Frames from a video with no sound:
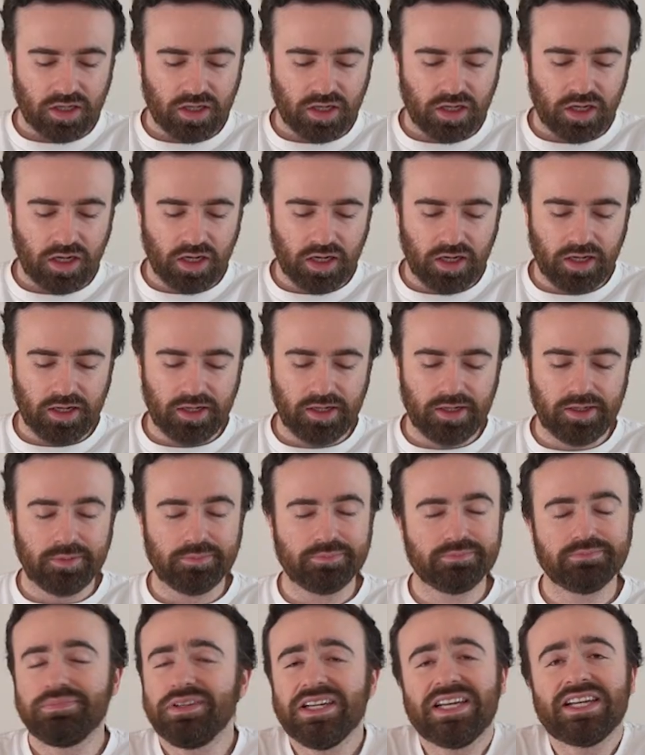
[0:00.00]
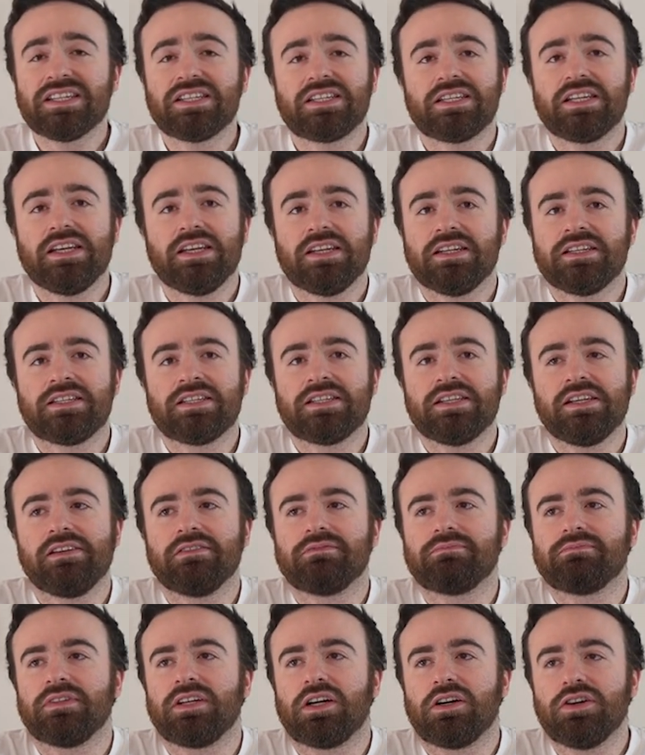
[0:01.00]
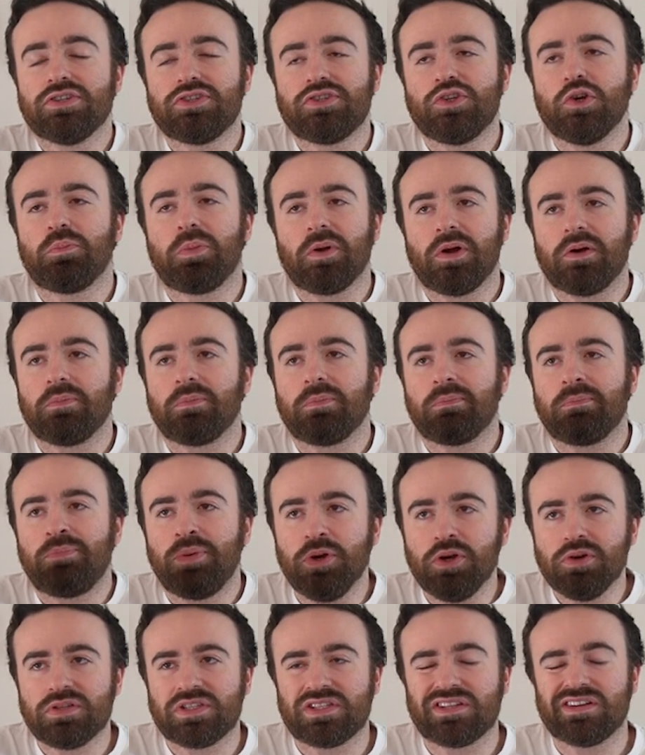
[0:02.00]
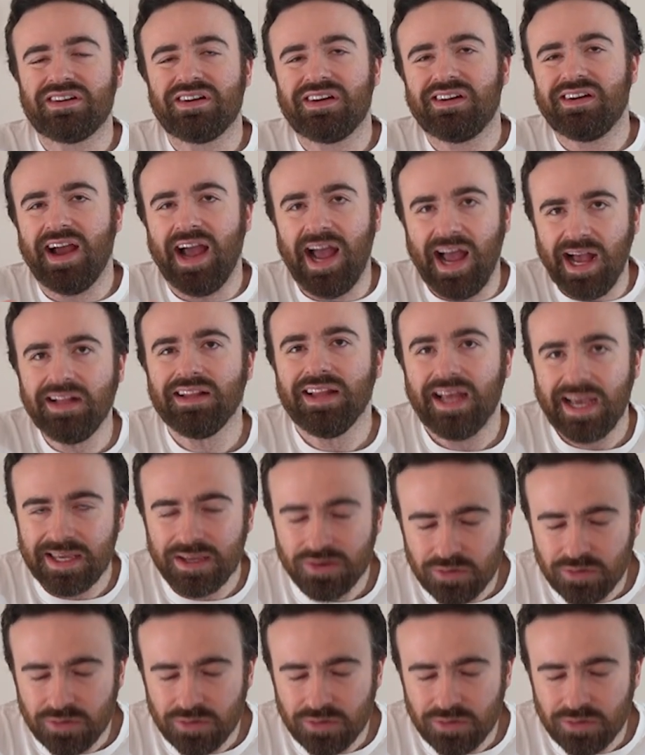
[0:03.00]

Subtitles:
Because her super boosts her ally